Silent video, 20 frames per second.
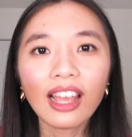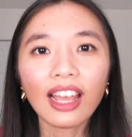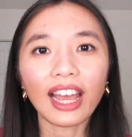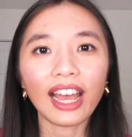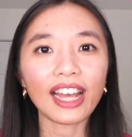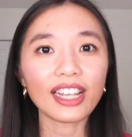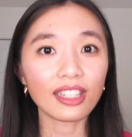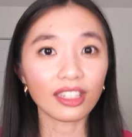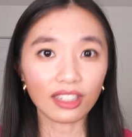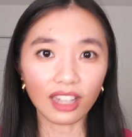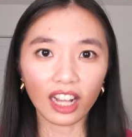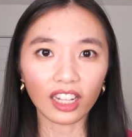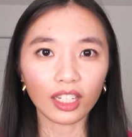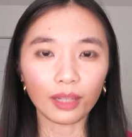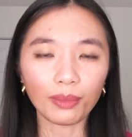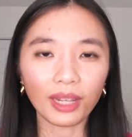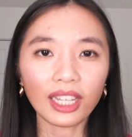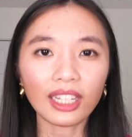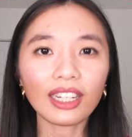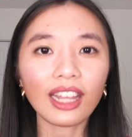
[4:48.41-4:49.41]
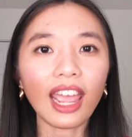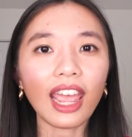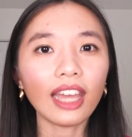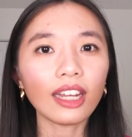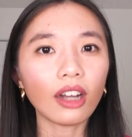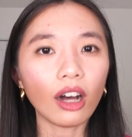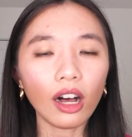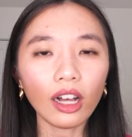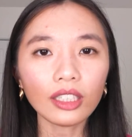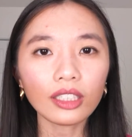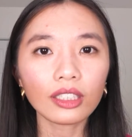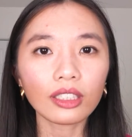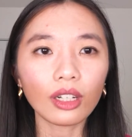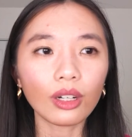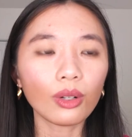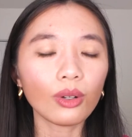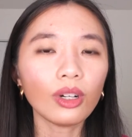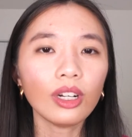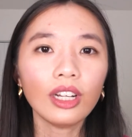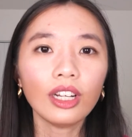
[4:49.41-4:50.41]
as a document, and
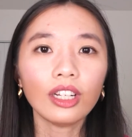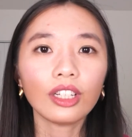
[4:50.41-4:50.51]
also